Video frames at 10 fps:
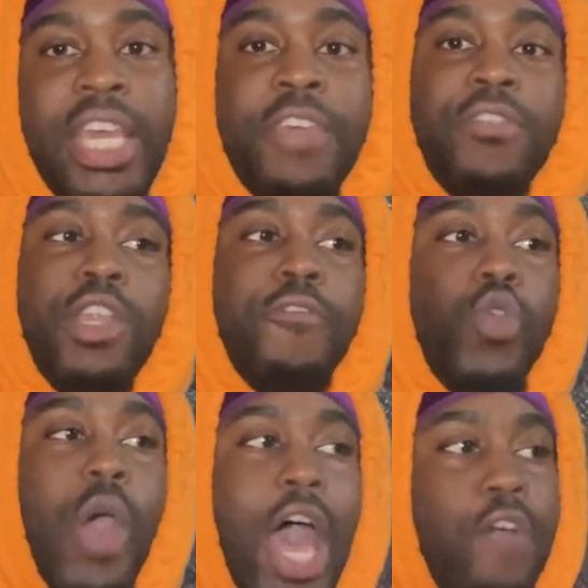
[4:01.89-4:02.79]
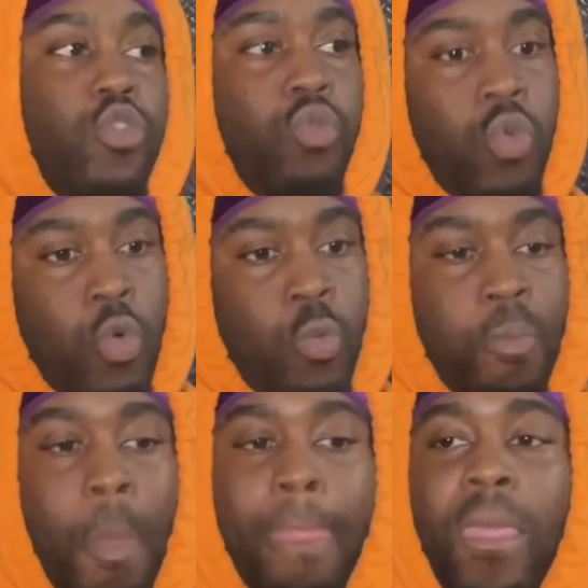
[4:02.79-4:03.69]
Even if you have a
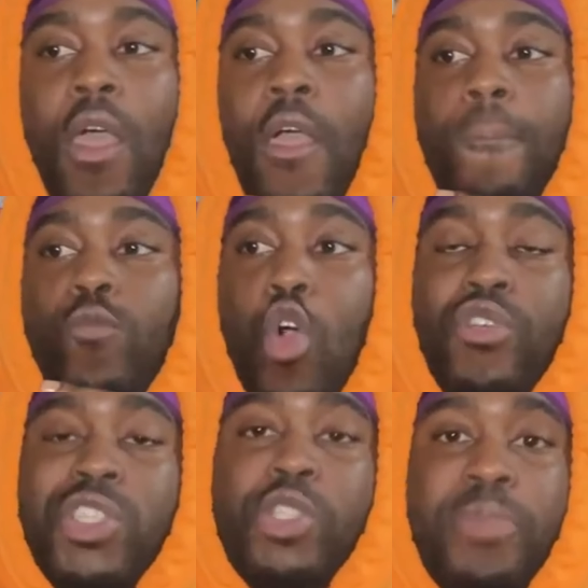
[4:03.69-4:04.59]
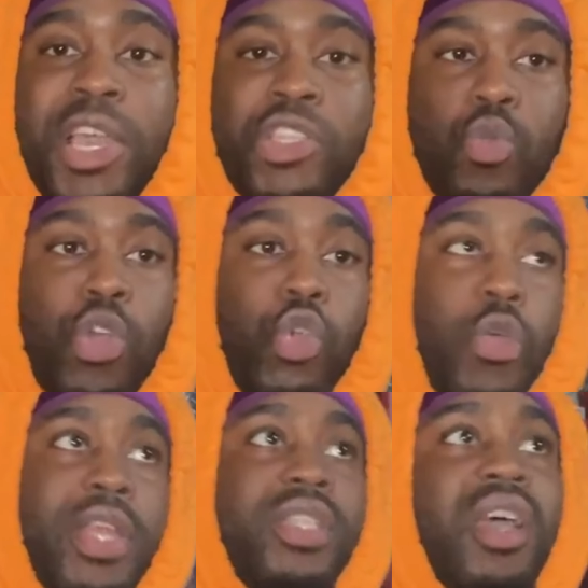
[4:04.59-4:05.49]
room or a space where you
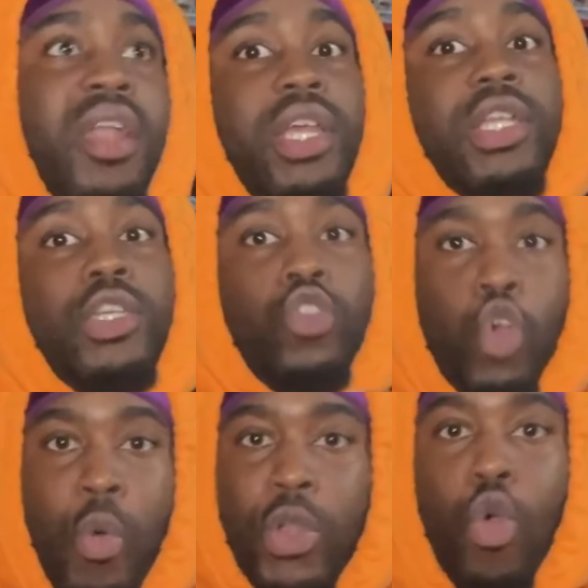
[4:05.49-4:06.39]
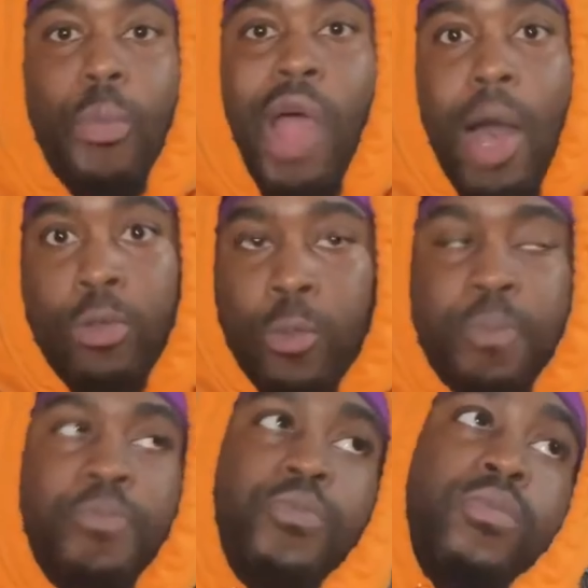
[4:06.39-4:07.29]
can technically do it no
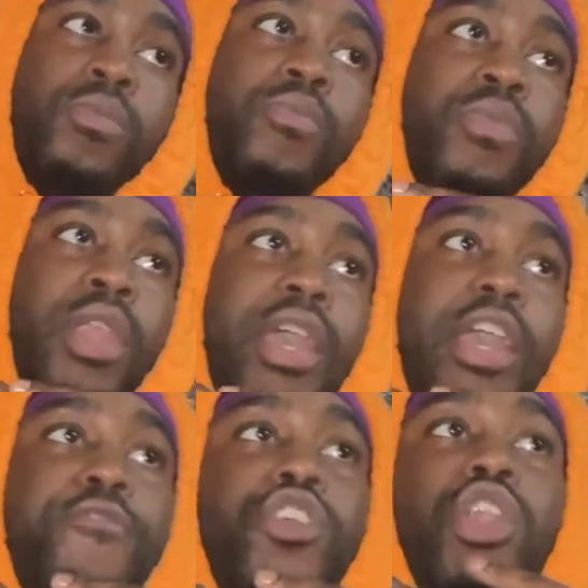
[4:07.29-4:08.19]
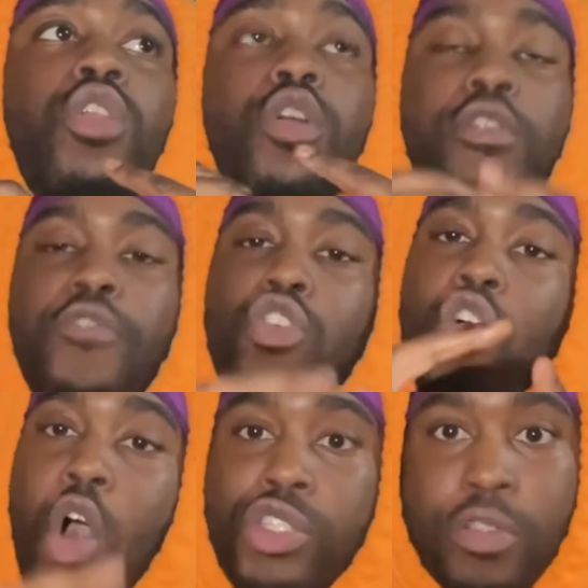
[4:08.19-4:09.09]
problem, if you're looking for
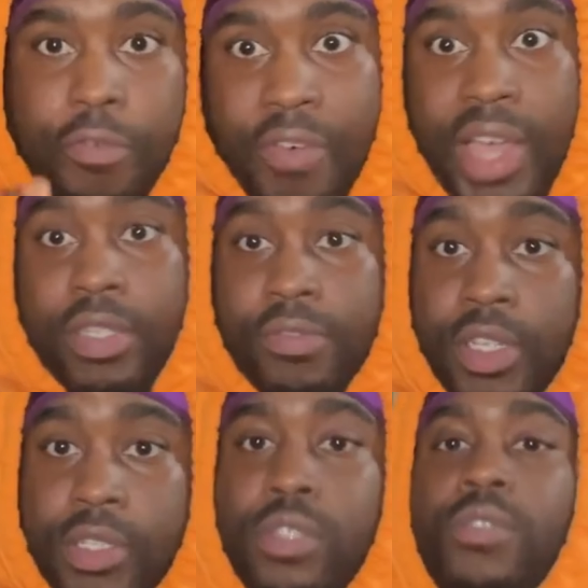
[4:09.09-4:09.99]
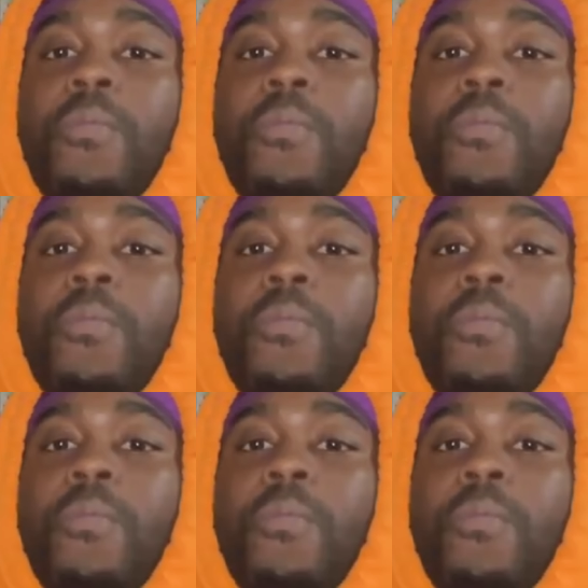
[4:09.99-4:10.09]
cost effectiveness,